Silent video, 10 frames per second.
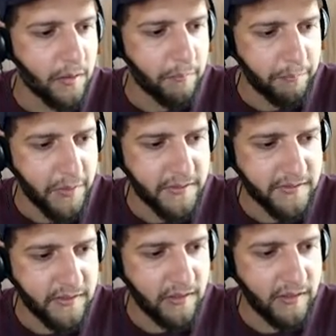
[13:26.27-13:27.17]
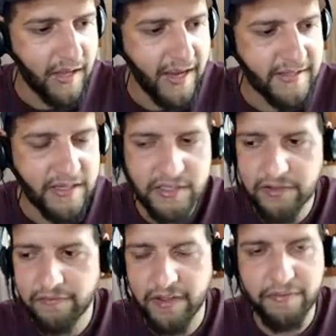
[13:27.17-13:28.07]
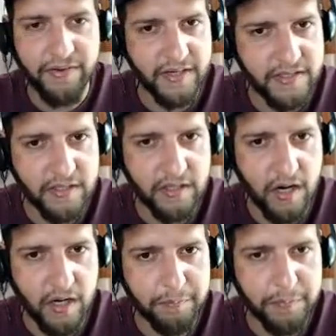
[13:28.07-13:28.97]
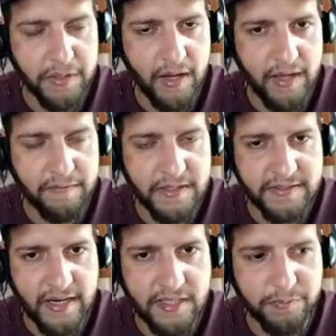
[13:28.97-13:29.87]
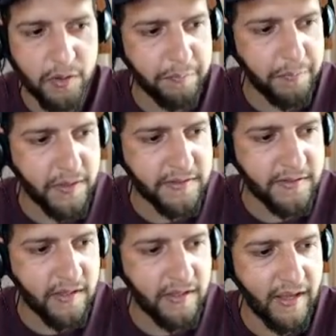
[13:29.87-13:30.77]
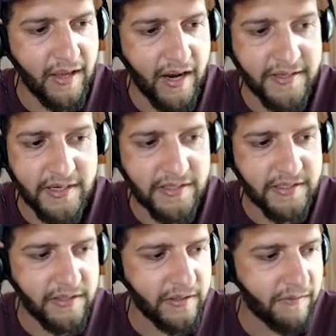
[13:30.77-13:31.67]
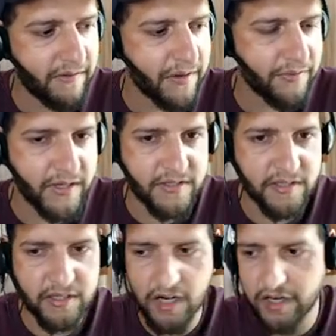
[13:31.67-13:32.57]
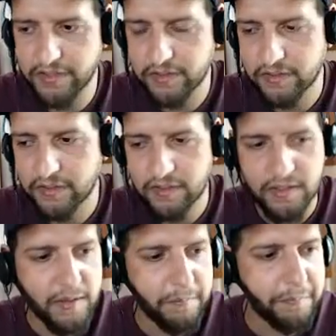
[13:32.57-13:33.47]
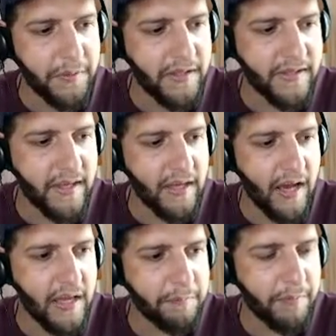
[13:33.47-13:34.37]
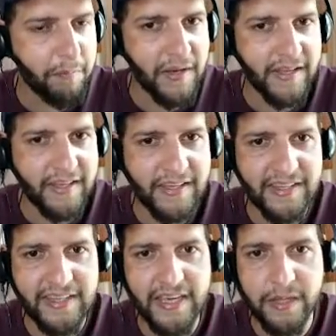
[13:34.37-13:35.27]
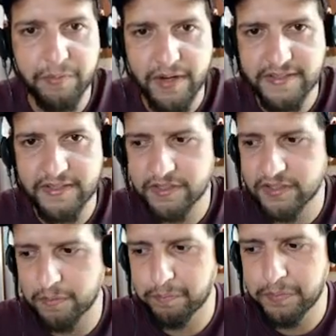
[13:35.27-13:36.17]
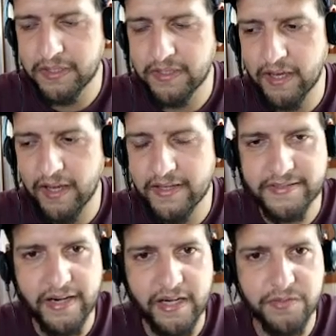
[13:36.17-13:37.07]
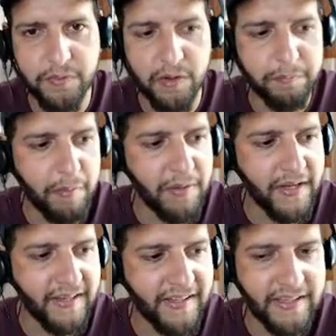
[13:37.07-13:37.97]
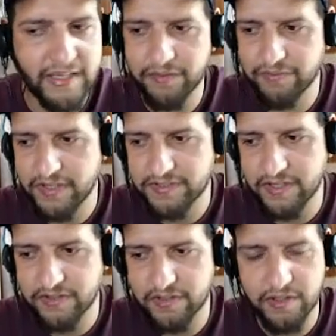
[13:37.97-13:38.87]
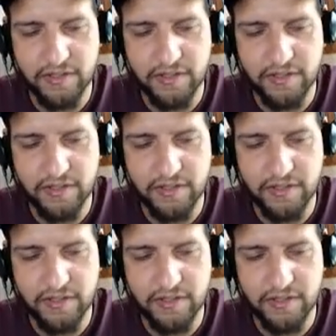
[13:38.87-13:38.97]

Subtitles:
Personal Identity Verification Card. PIV stands for Personal Identity Verification Card. PKI Public Key Infrastructure. PKI stands for Public Key Infrastructure.